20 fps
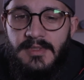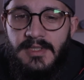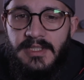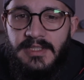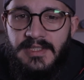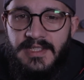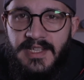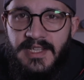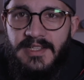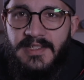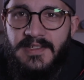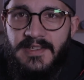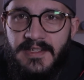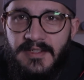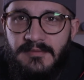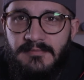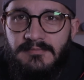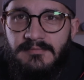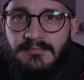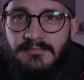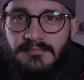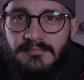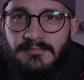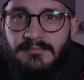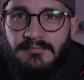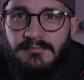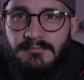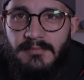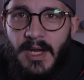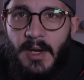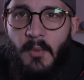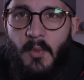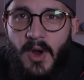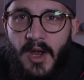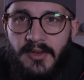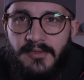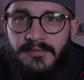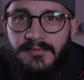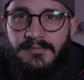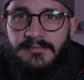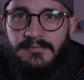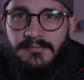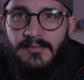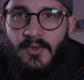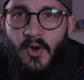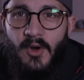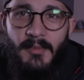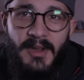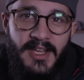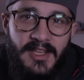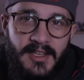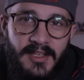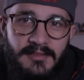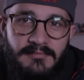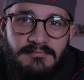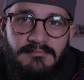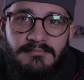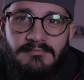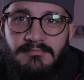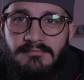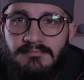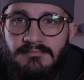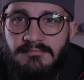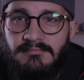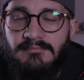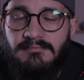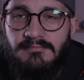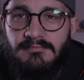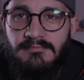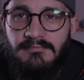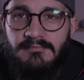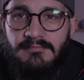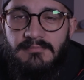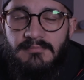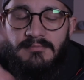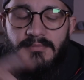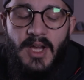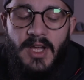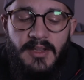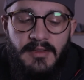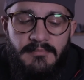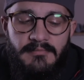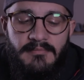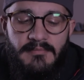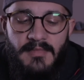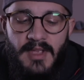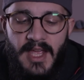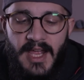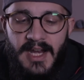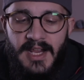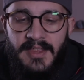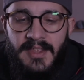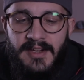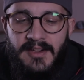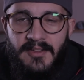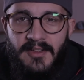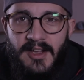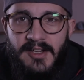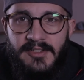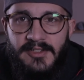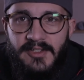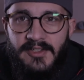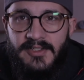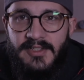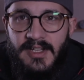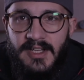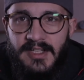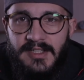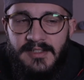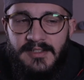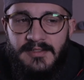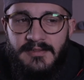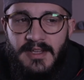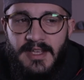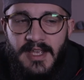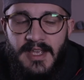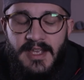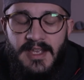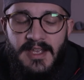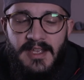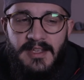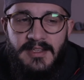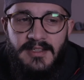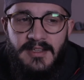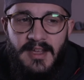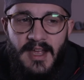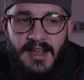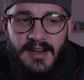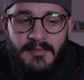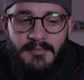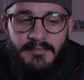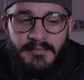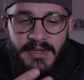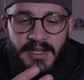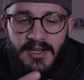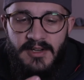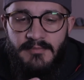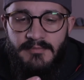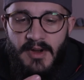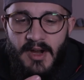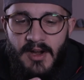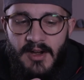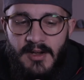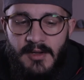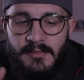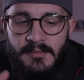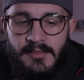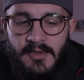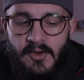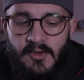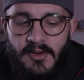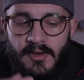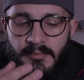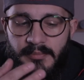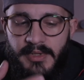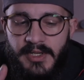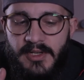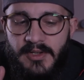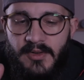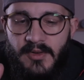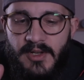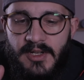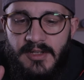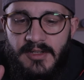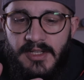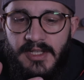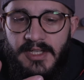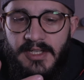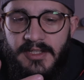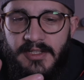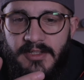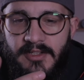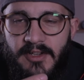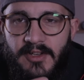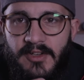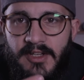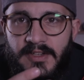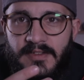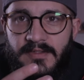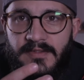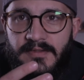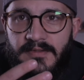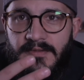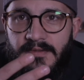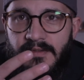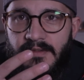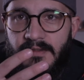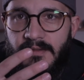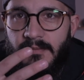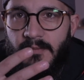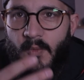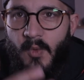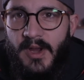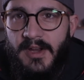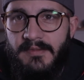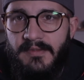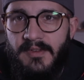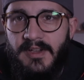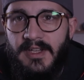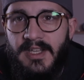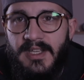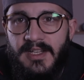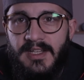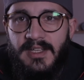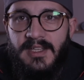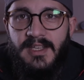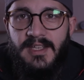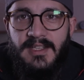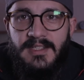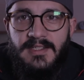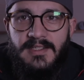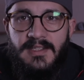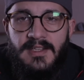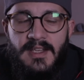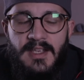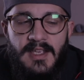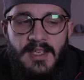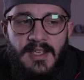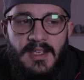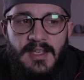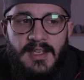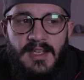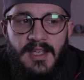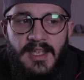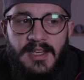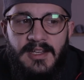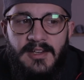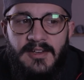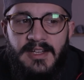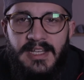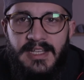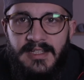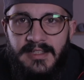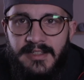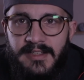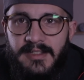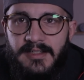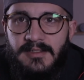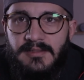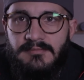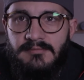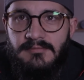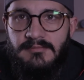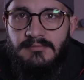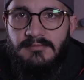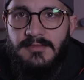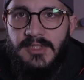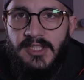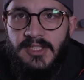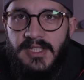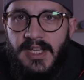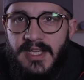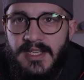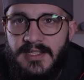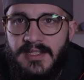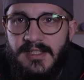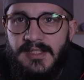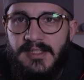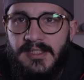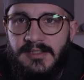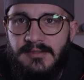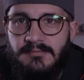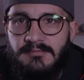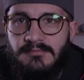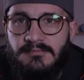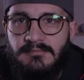is kissing my wife or my kid. But anything along those lines. You had a beard balm or a beard oil in, you go give wife or kid a kiss, and you're eating it. You're tasting it.